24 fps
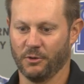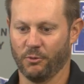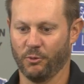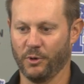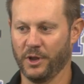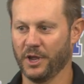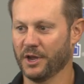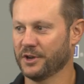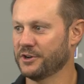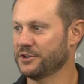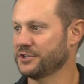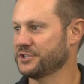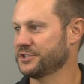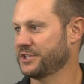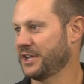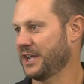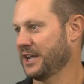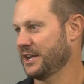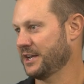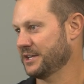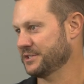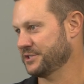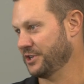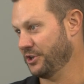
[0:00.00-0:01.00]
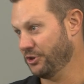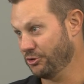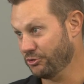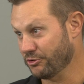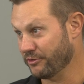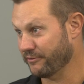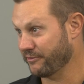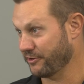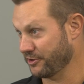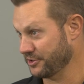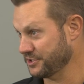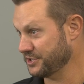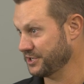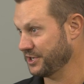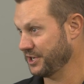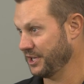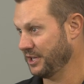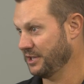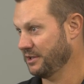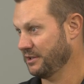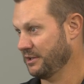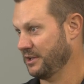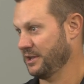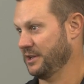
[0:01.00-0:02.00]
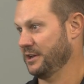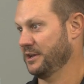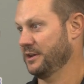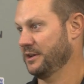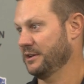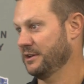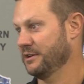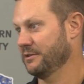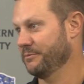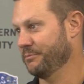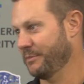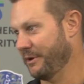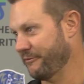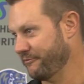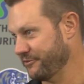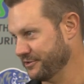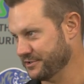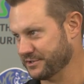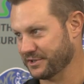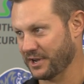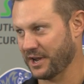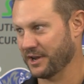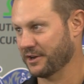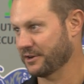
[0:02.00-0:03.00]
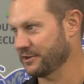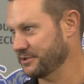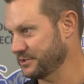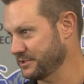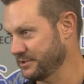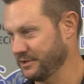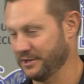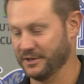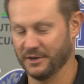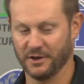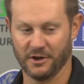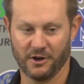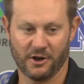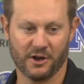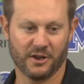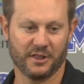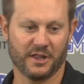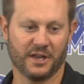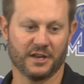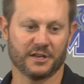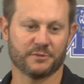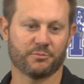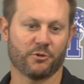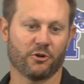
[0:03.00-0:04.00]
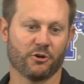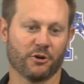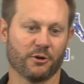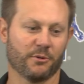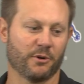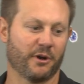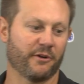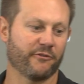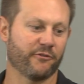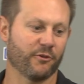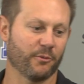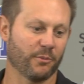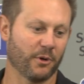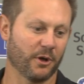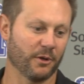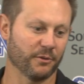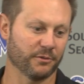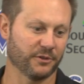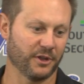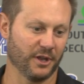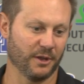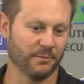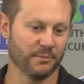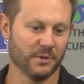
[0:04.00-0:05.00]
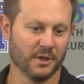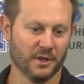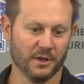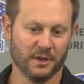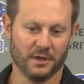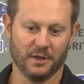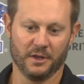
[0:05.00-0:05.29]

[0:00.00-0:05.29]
we understand as a university and Memphis Tigers and our athletic program, our football team,